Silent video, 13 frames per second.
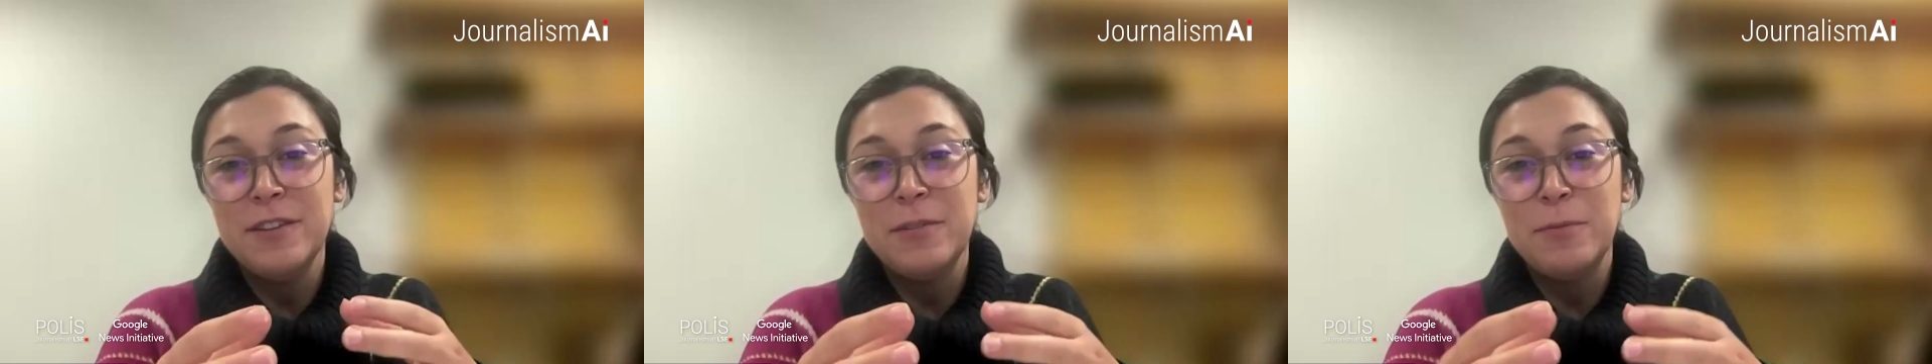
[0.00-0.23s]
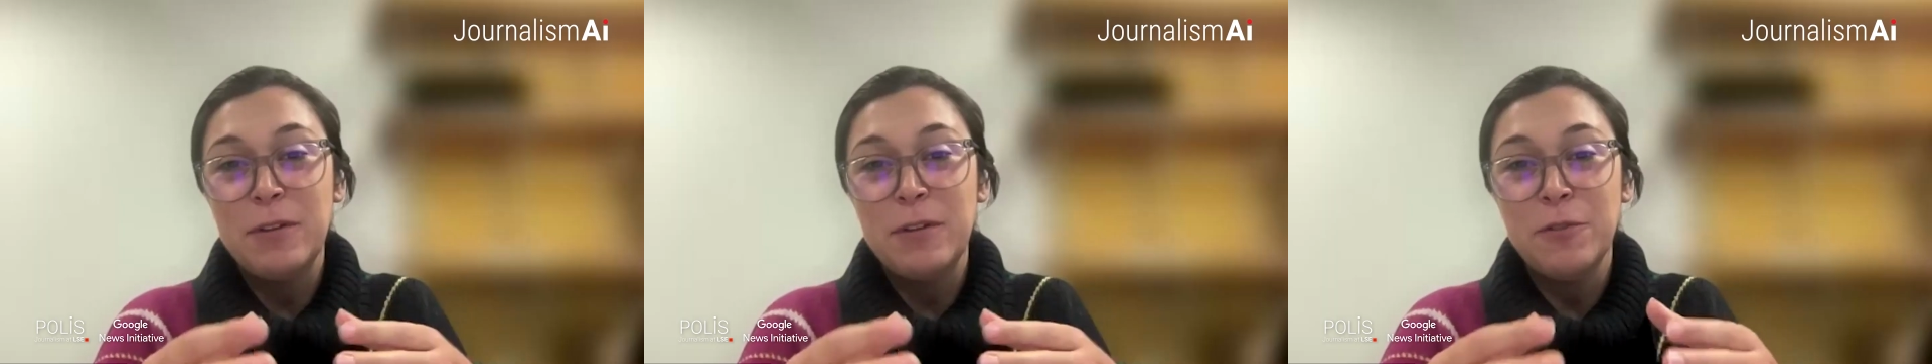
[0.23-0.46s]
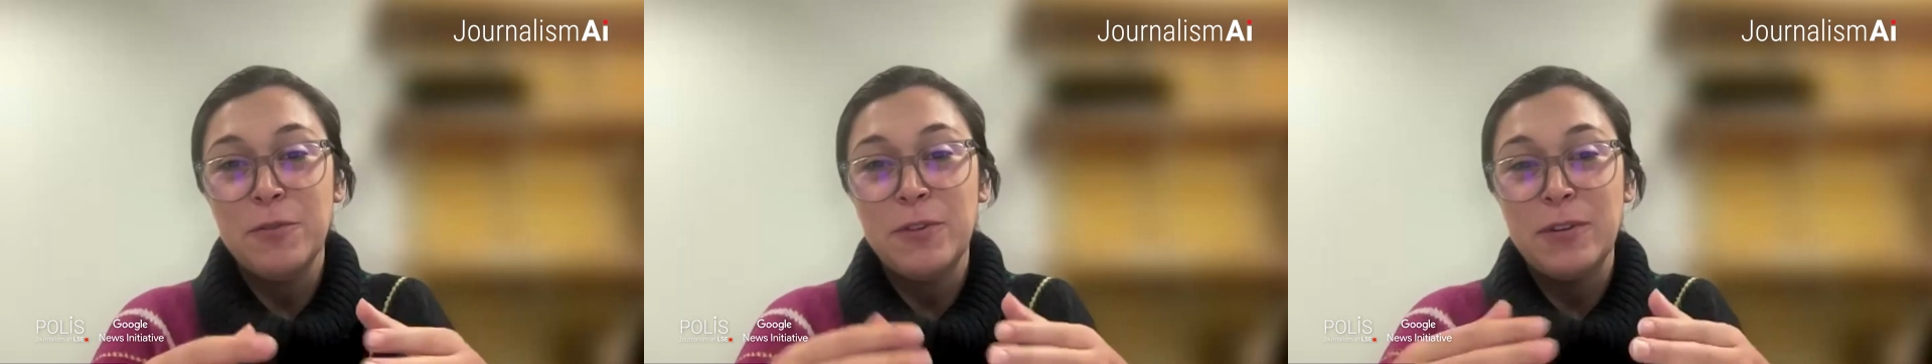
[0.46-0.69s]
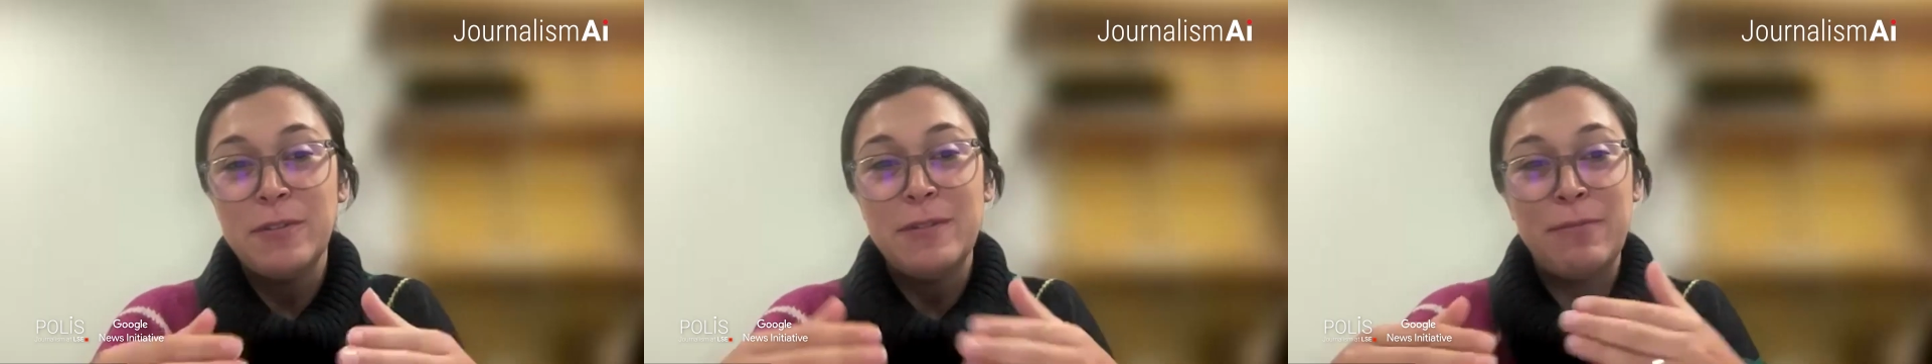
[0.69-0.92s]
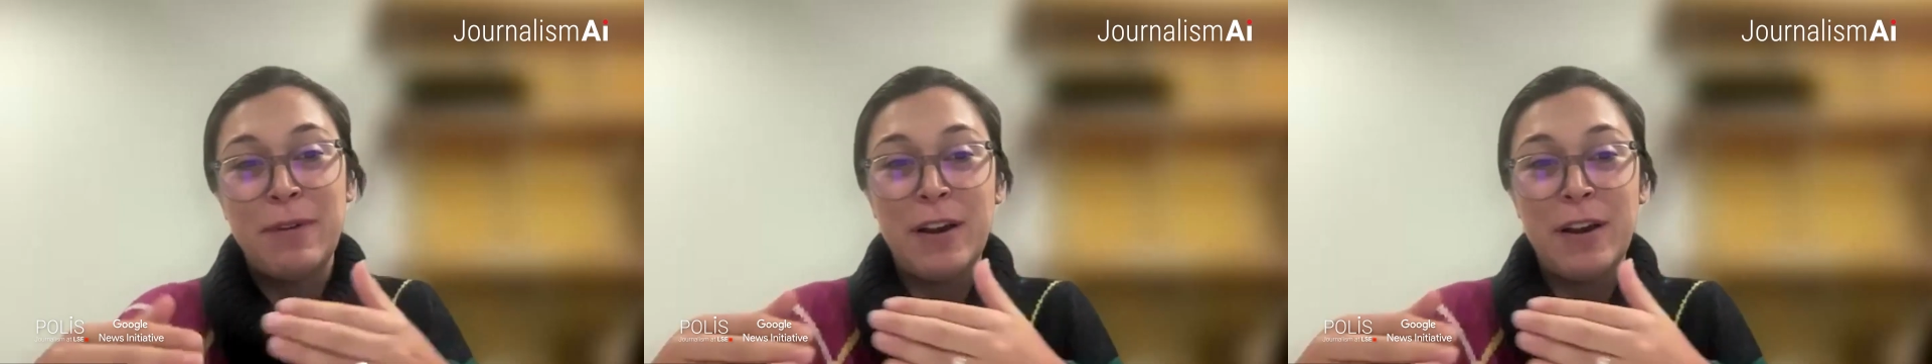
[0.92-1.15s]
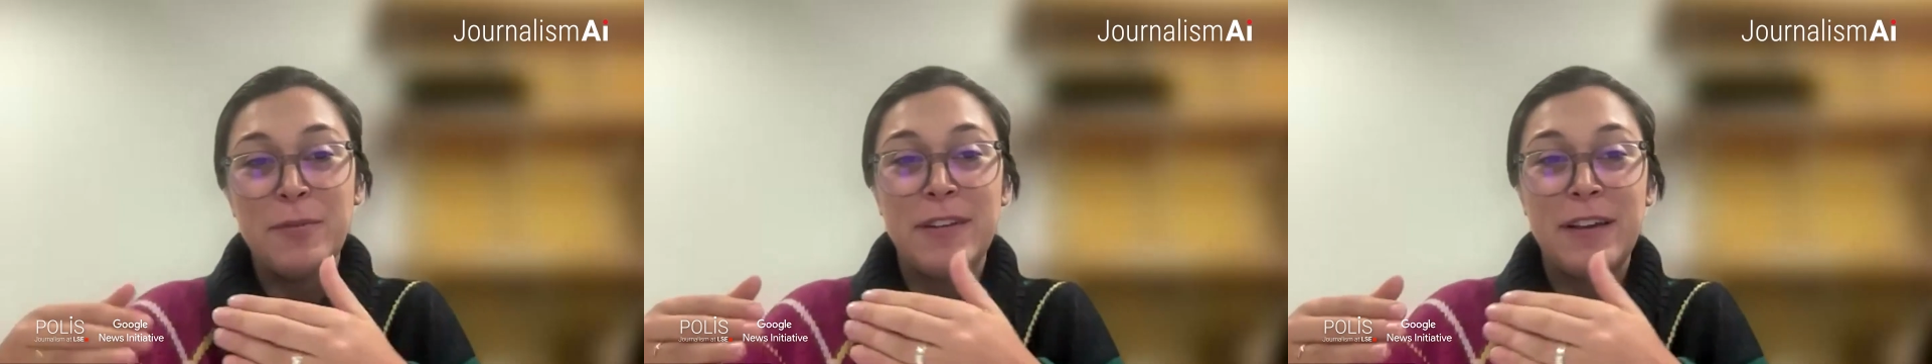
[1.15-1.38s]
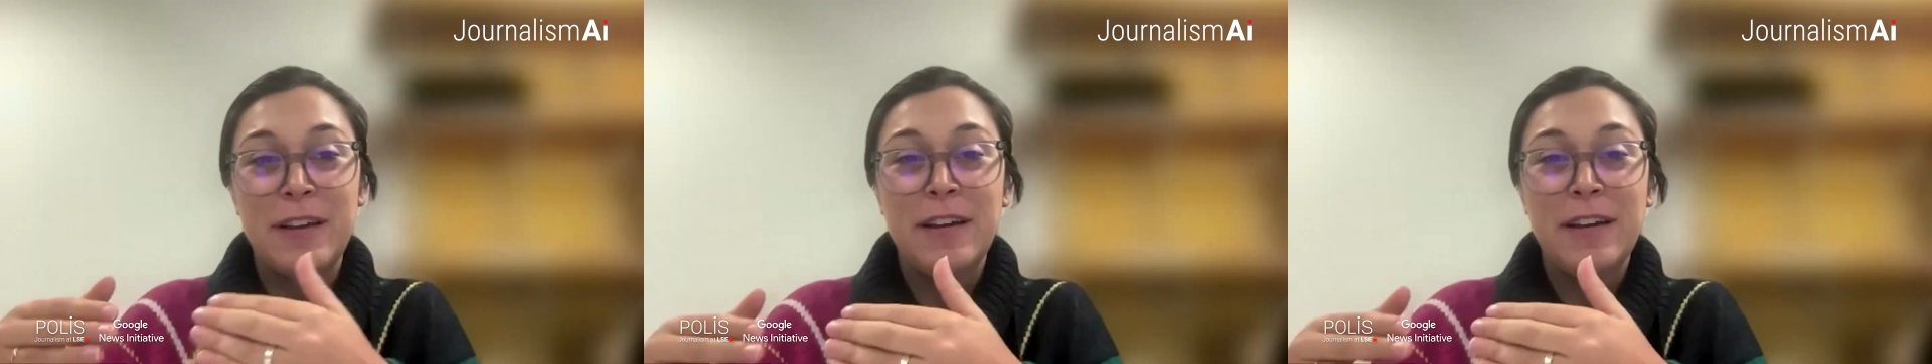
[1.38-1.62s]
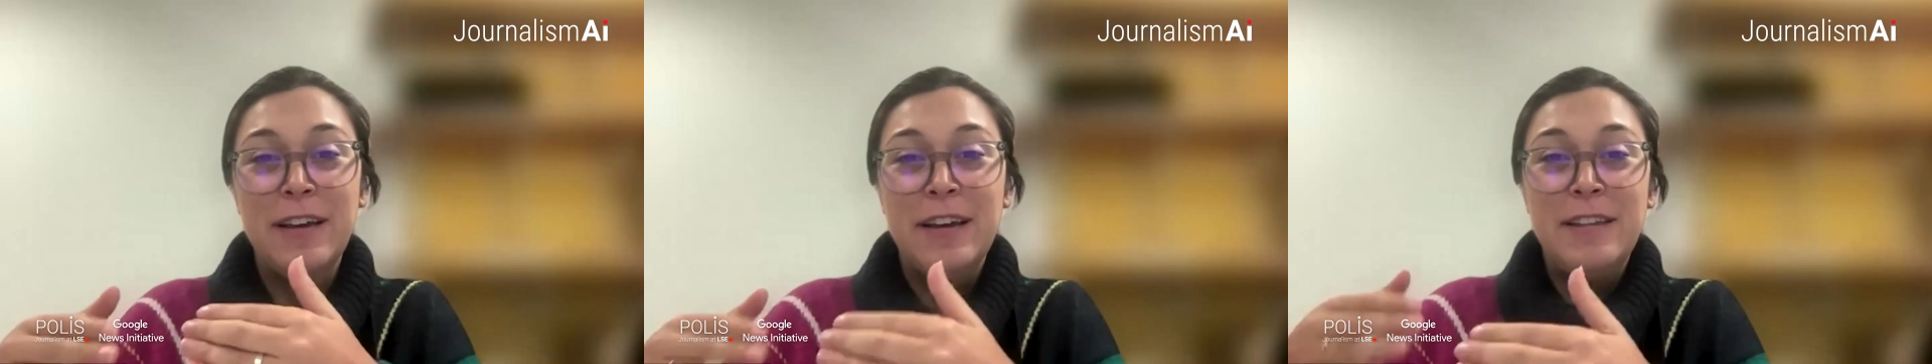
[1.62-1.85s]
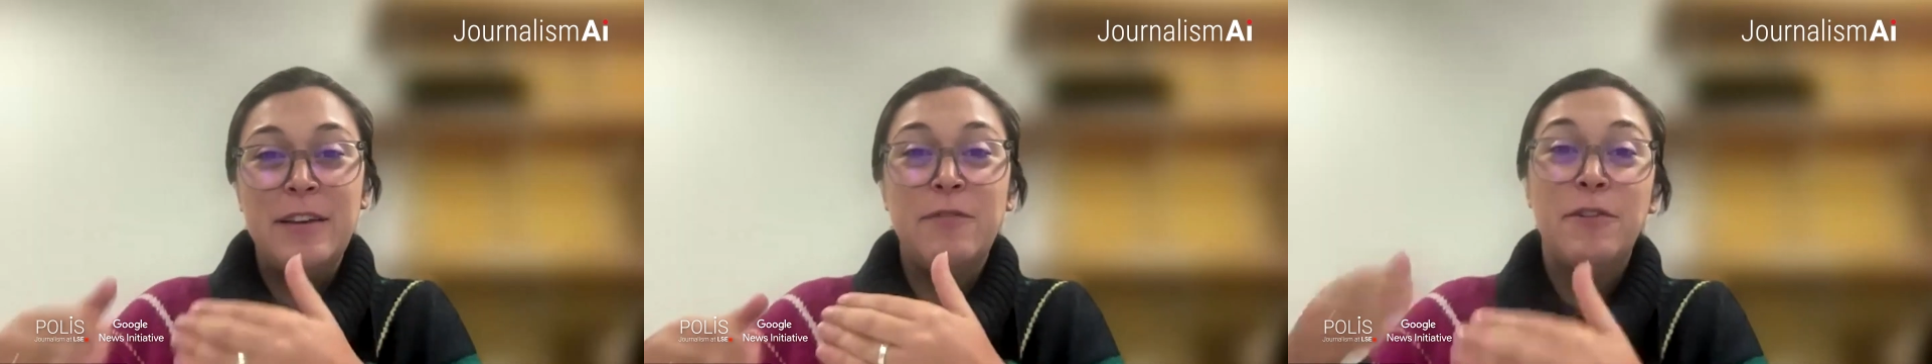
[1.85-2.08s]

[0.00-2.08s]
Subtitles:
on these platforms, and perhaps they